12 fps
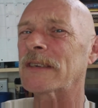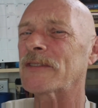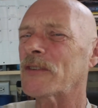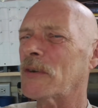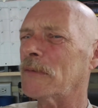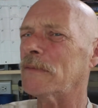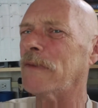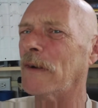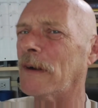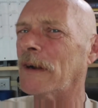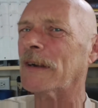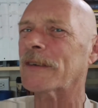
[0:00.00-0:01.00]
so
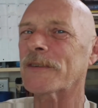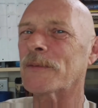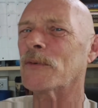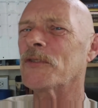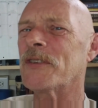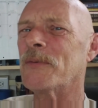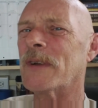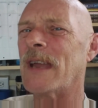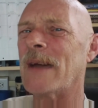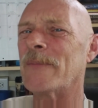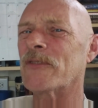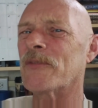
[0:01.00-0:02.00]
far. So we'll see what
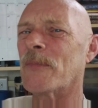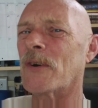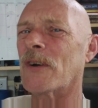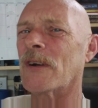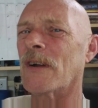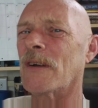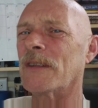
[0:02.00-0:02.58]
happens tomorrow.